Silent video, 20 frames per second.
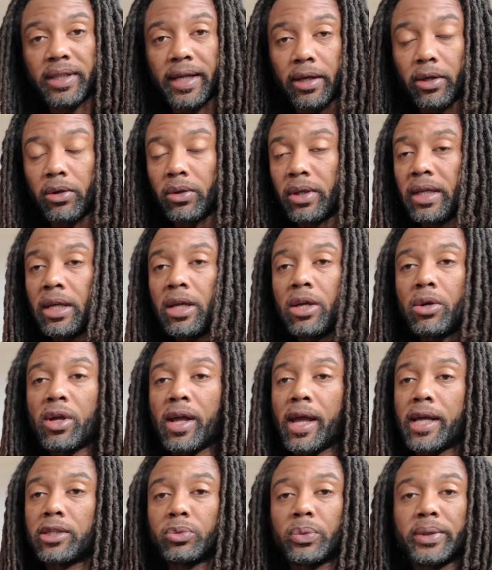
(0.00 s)
Now,
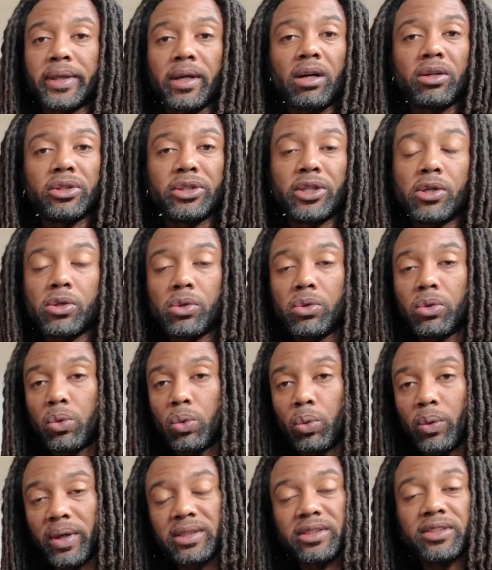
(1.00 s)
as we all know,
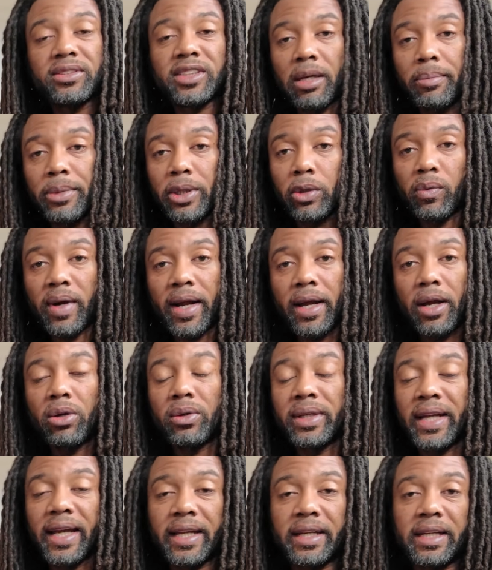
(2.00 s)
winter's coming
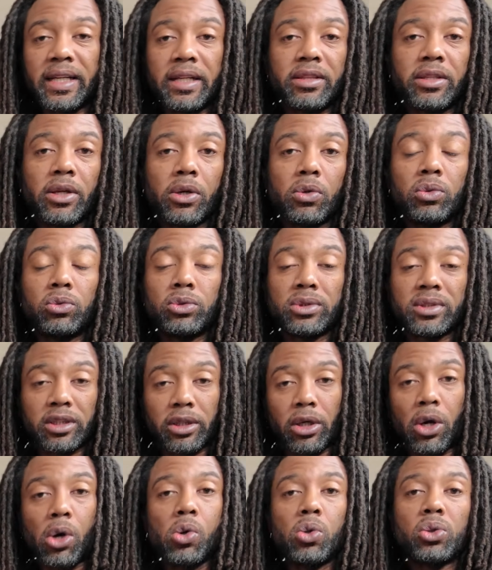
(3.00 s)
around, and in those
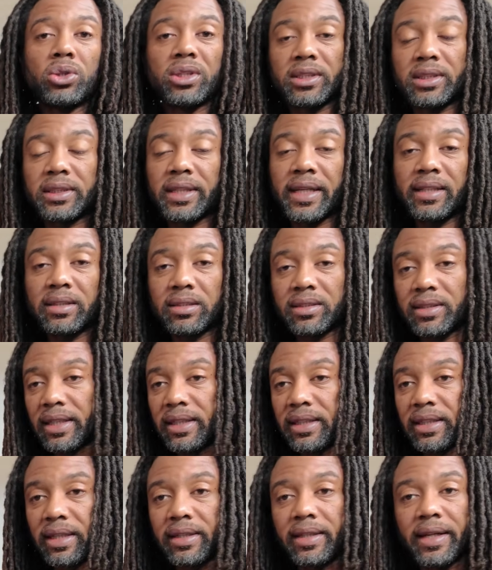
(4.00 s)
colder states
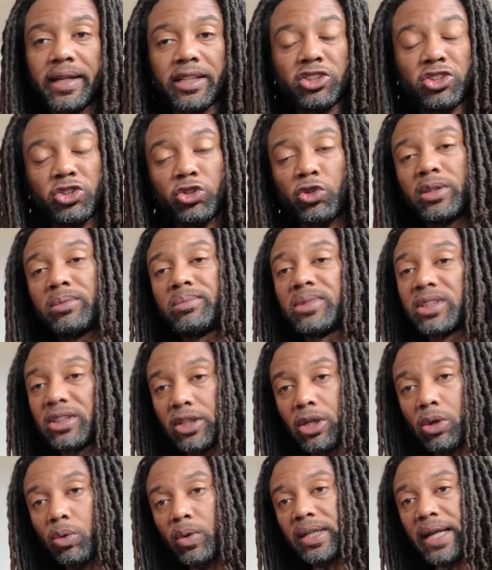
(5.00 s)
that get extreme
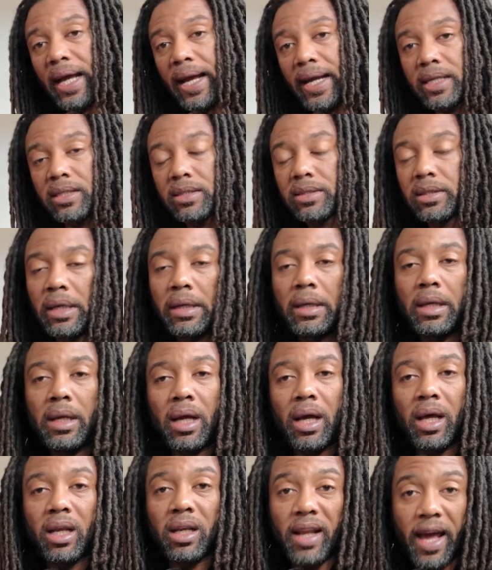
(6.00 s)
snow and ice,
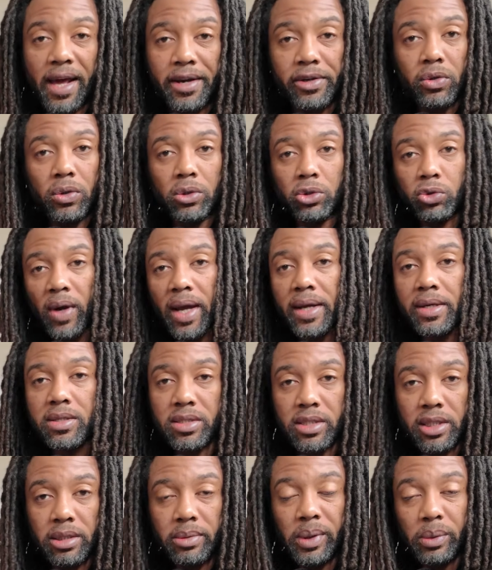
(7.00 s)
a lot of those
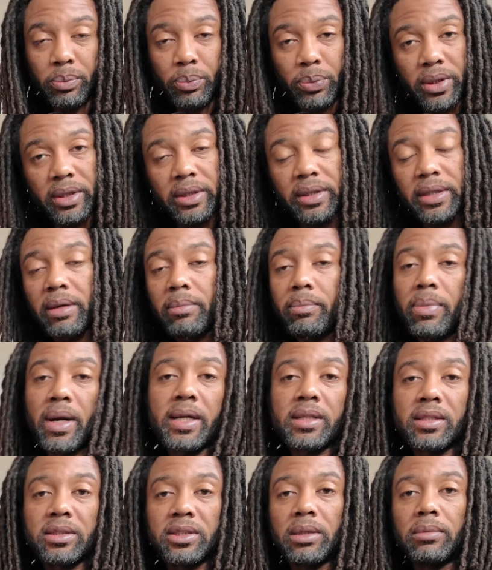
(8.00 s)
riders are going to be putting their
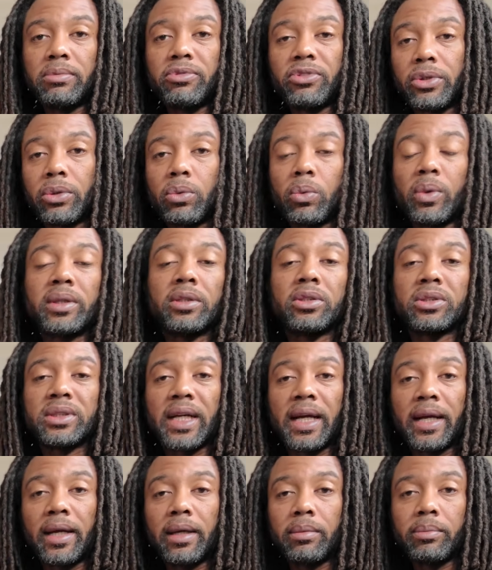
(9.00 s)
bikes up for the winter
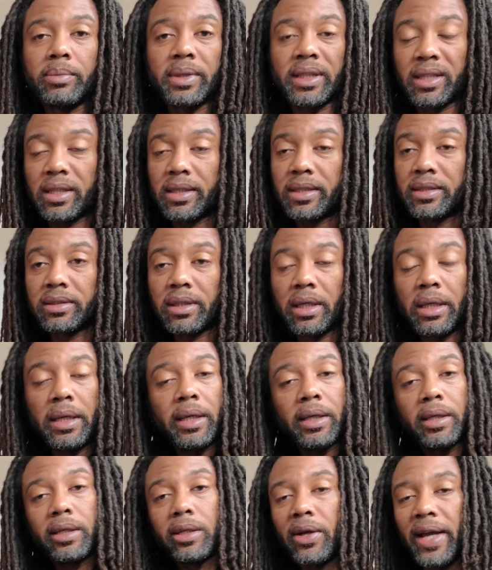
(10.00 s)
time because,
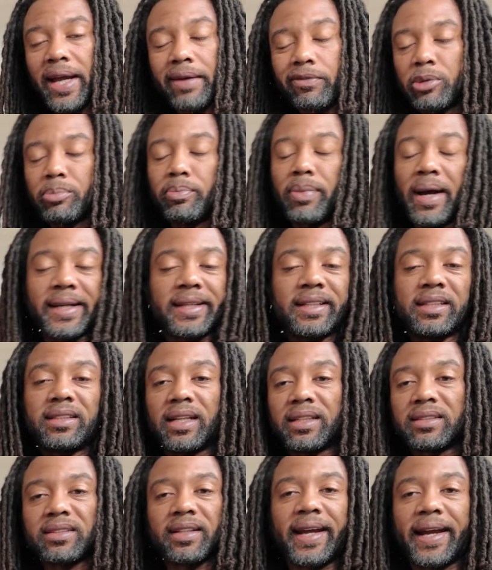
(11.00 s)
you know, everybody
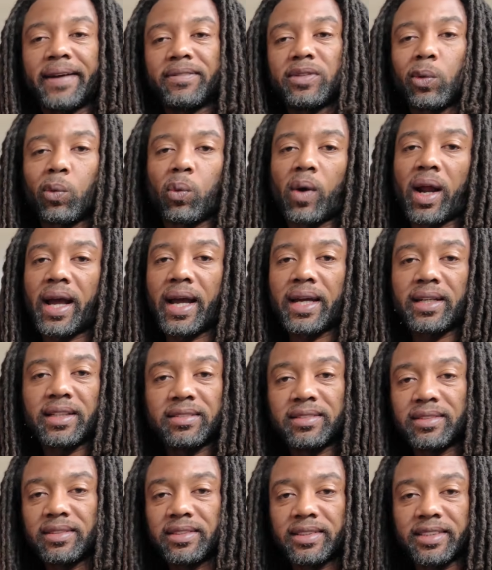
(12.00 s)
doesn't have to ride
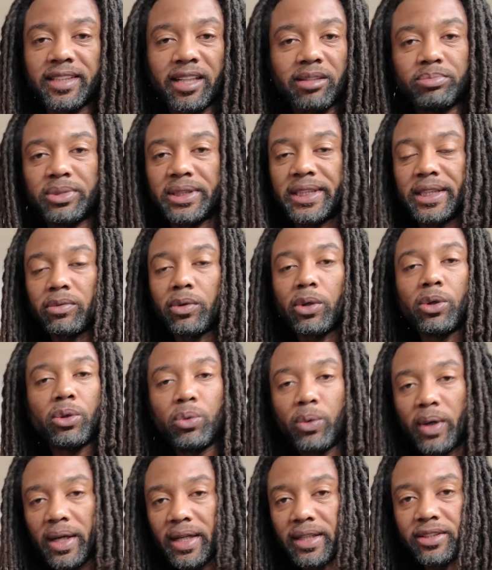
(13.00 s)
in sub-zero
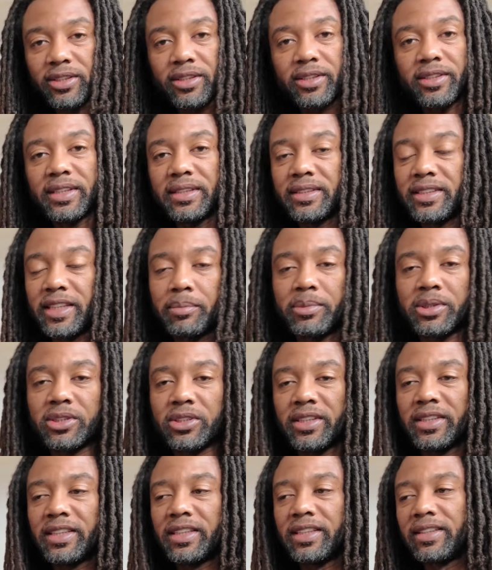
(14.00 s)
weather and
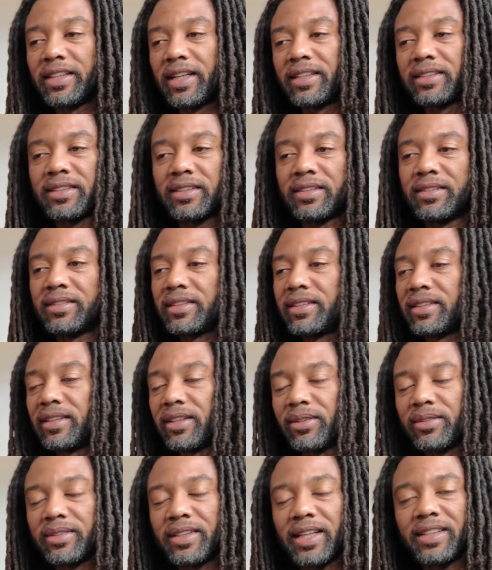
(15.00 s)
temperature, and it doesn't, you
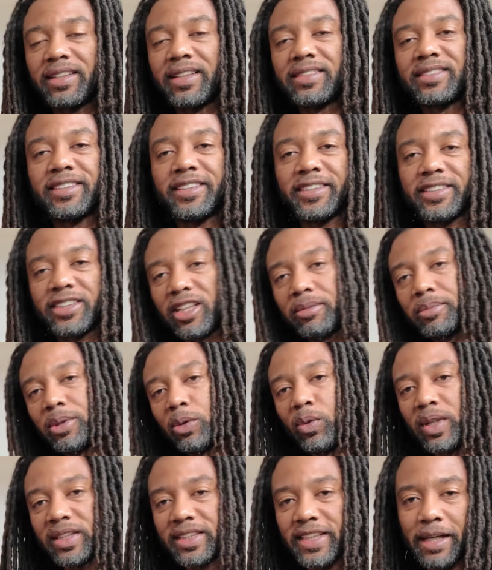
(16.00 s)
know, that doesn't
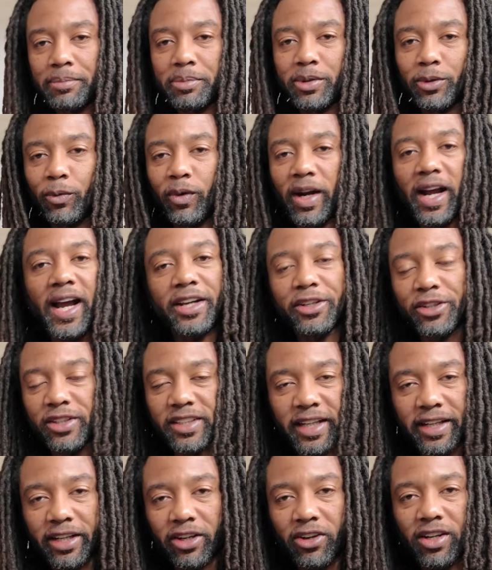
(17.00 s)
determine what type of rider
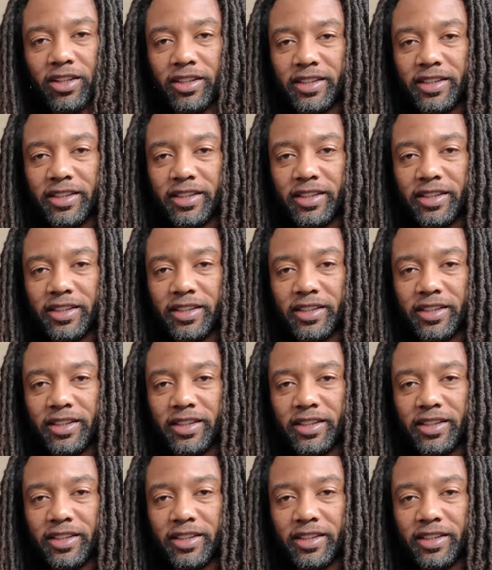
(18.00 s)
they are.